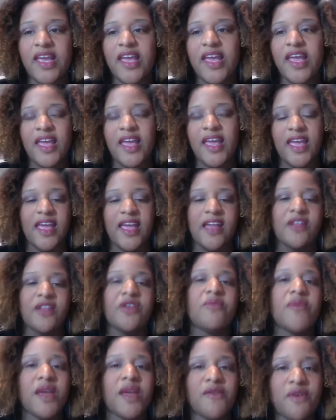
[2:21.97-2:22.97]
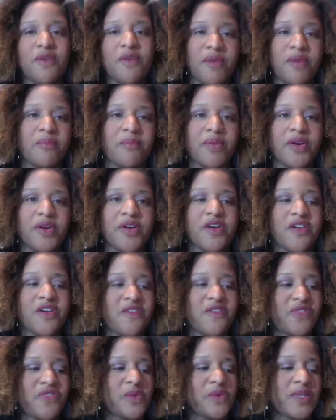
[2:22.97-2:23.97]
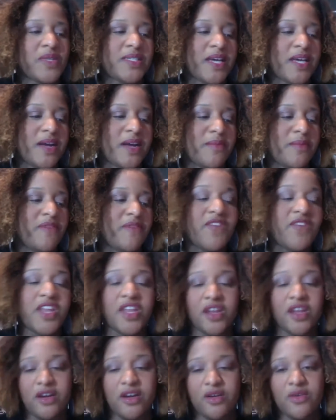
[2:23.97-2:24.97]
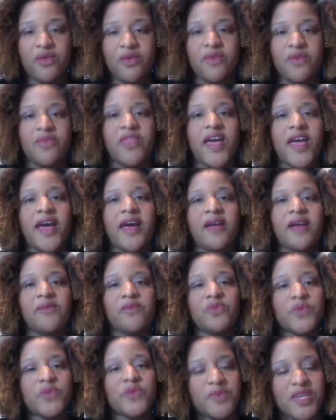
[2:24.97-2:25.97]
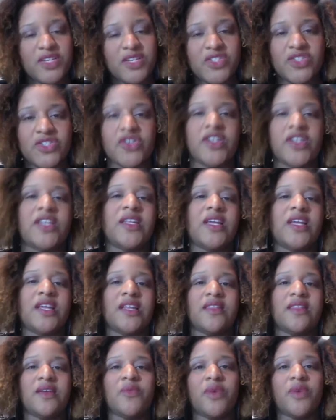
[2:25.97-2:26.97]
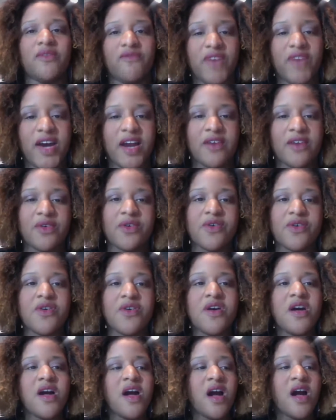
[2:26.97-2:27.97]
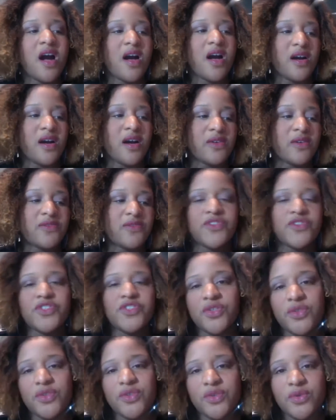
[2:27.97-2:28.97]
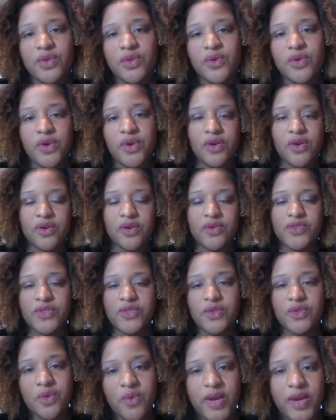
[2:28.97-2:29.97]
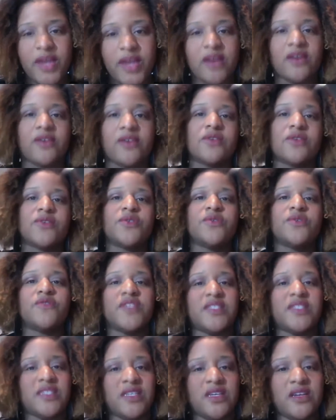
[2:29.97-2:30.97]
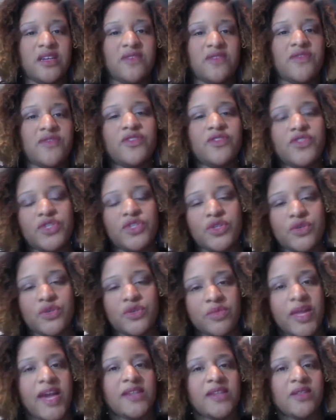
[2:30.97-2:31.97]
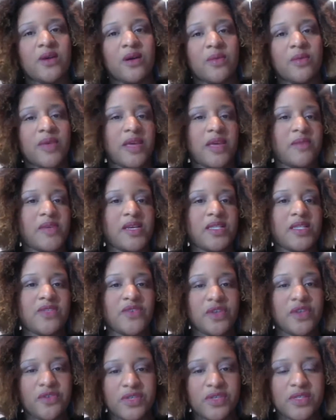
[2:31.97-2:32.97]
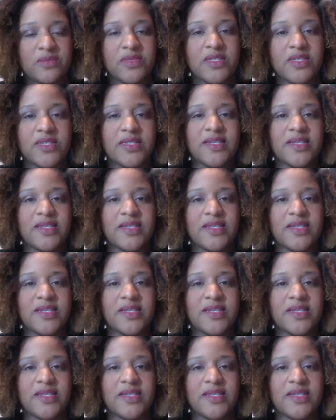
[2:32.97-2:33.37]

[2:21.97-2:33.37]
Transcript: And you may remember there was a video that was being circulated that went viral of 2 little white girls who received 2 Black doll babies for Christmas.